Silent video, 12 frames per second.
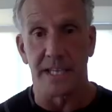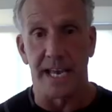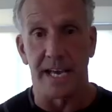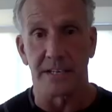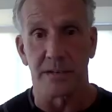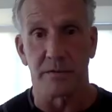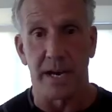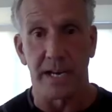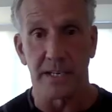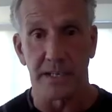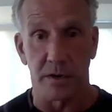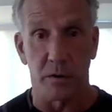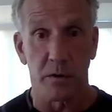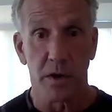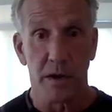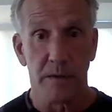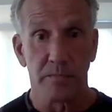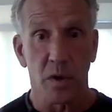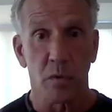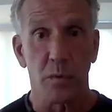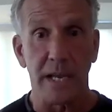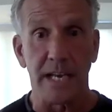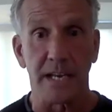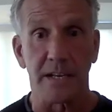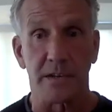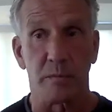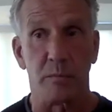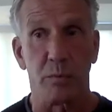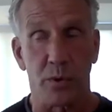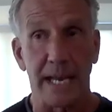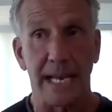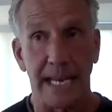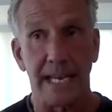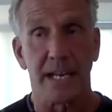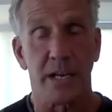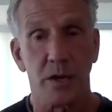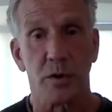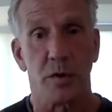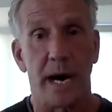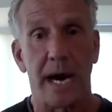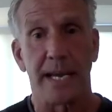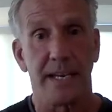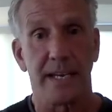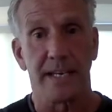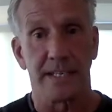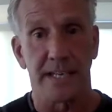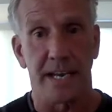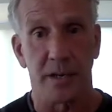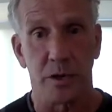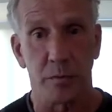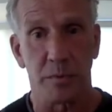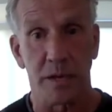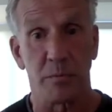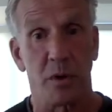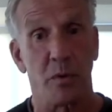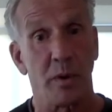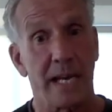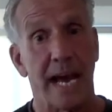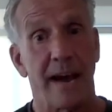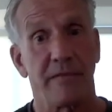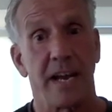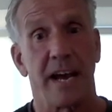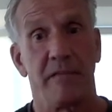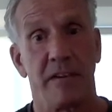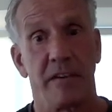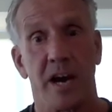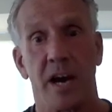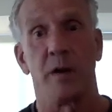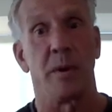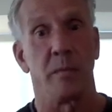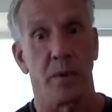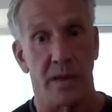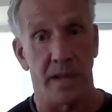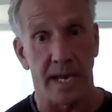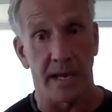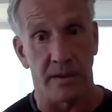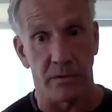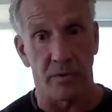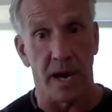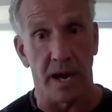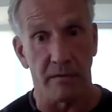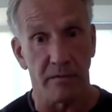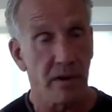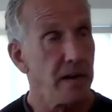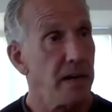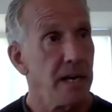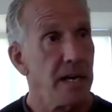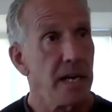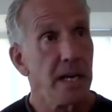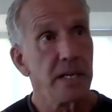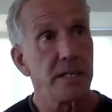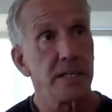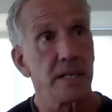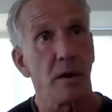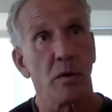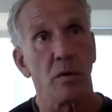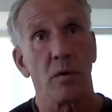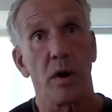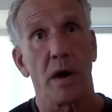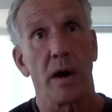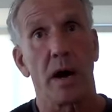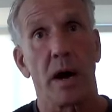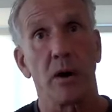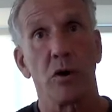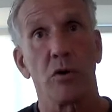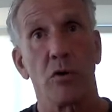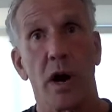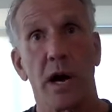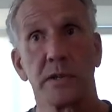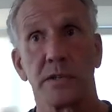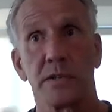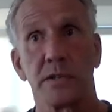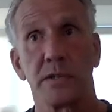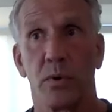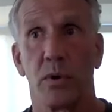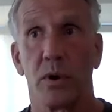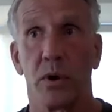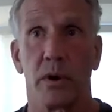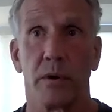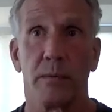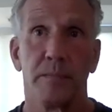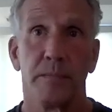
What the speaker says: answer, right? So we need to bring in new ideas and new people, and we have to have an environment where they can thrive. So across the board,